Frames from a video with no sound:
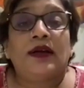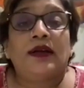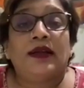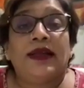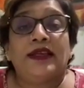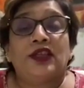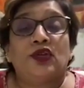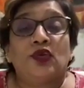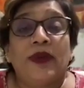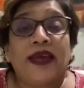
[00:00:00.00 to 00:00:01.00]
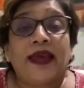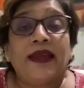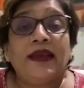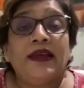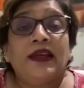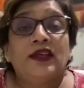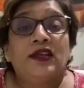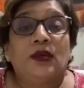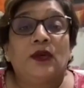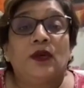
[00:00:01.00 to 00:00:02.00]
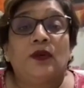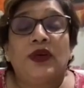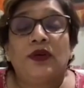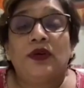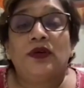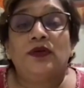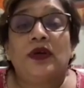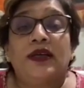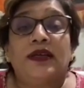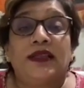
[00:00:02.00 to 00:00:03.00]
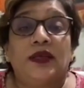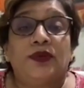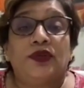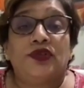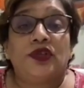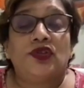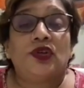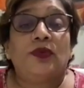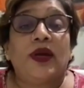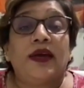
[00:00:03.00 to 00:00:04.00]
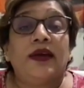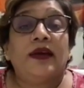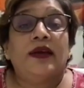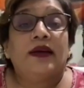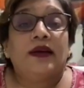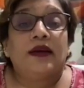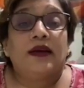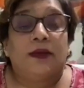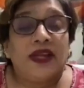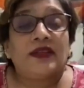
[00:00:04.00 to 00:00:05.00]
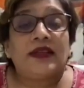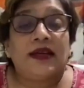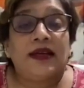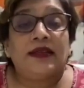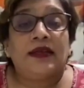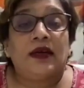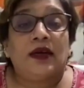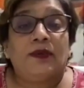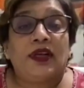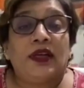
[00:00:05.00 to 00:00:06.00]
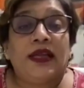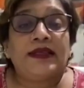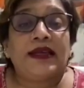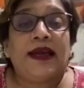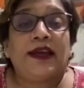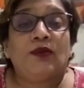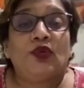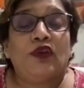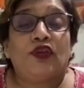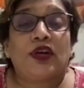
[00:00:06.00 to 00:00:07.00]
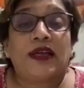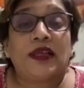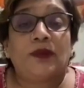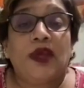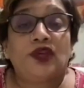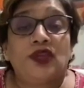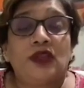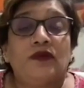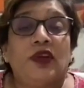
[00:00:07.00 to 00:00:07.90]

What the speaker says: laser room again. So we're going to do another procedure where, another laser hair removal for another patient.